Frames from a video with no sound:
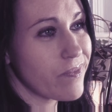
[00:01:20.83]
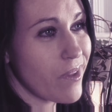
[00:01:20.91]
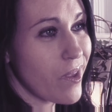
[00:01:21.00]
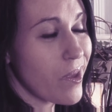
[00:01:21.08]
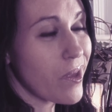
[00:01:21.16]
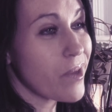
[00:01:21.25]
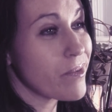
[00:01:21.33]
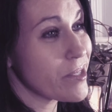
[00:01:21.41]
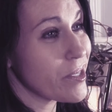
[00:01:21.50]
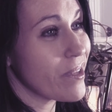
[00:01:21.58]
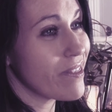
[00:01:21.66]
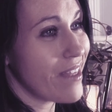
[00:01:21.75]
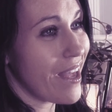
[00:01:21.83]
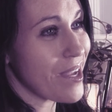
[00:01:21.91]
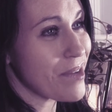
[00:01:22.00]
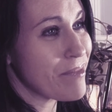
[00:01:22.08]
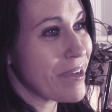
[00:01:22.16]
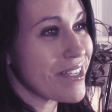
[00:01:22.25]
It was a good thing,
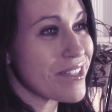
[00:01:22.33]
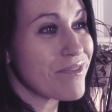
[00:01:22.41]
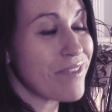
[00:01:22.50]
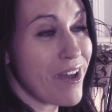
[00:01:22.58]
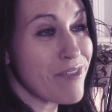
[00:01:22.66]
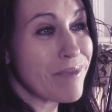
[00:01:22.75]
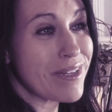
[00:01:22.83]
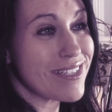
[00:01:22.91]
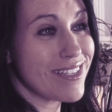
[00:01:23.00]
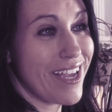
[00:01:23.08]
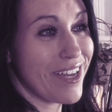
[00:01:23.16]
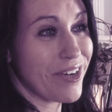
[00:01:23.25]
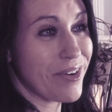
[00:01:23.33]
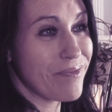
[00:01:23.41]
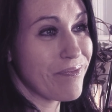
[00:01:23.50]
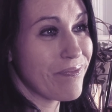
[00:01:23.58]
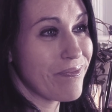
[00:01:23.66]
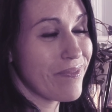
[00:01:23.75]
because 5 months later,
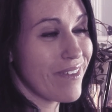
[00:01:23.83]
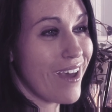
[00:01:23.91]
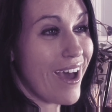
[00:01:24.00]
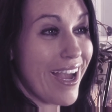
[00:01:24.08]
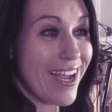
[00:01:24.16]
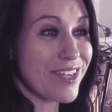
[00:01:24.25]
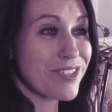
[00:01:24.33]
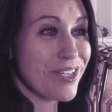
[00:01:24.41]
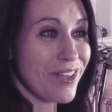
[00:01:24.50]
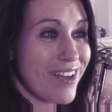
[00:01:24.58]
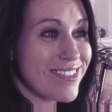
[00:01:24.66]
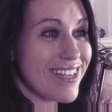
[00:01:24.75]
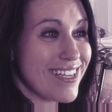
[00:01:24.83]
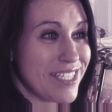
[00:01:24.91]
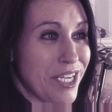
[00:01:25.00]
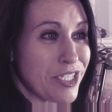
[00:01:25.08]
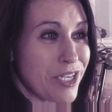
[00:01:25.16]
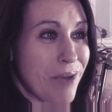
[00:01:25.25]
I actually lost that day
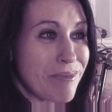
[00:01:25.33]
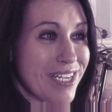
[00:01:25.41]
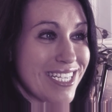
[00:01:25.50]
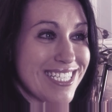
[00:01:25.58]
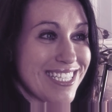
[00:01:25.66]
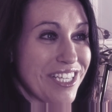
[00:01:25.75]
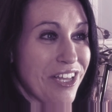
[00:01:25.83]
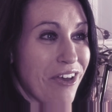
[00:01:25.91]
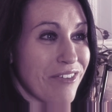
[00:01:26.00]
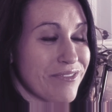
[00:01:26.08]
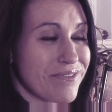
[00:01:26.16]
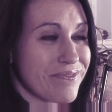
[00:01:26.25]
job that I didn't love.